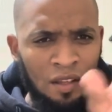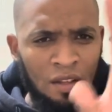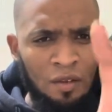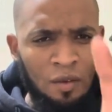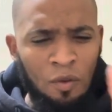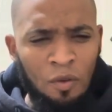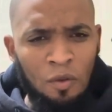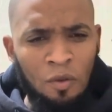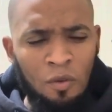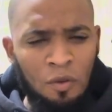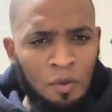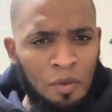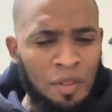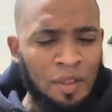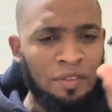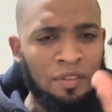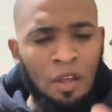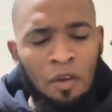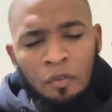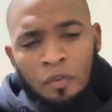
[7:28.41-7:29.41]
or
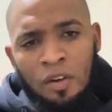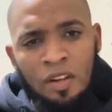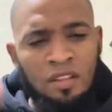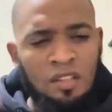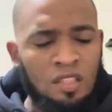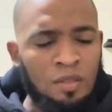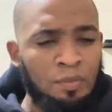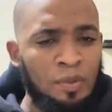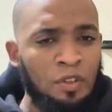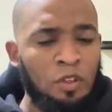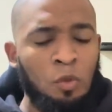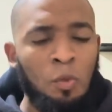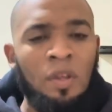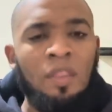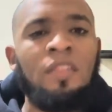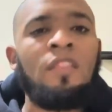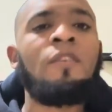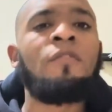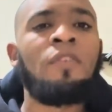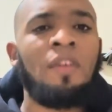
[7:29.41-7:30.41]
the difference
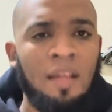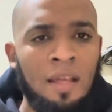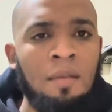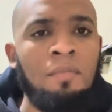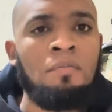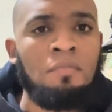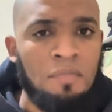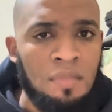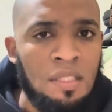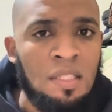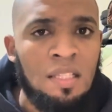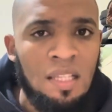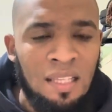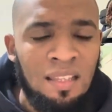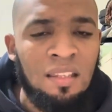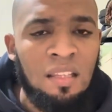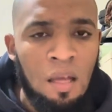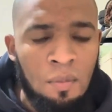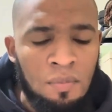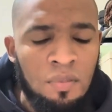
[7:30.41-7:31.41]
between the frames
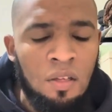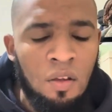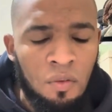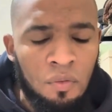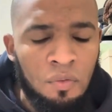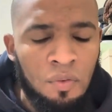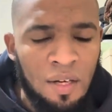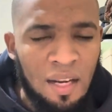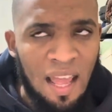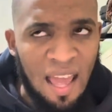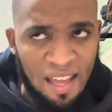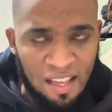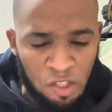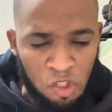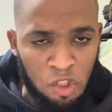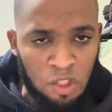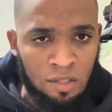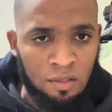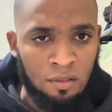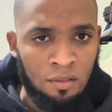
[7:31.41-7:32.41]
in terms of
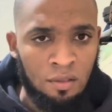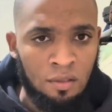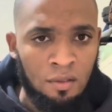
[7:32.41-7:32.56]
reaction.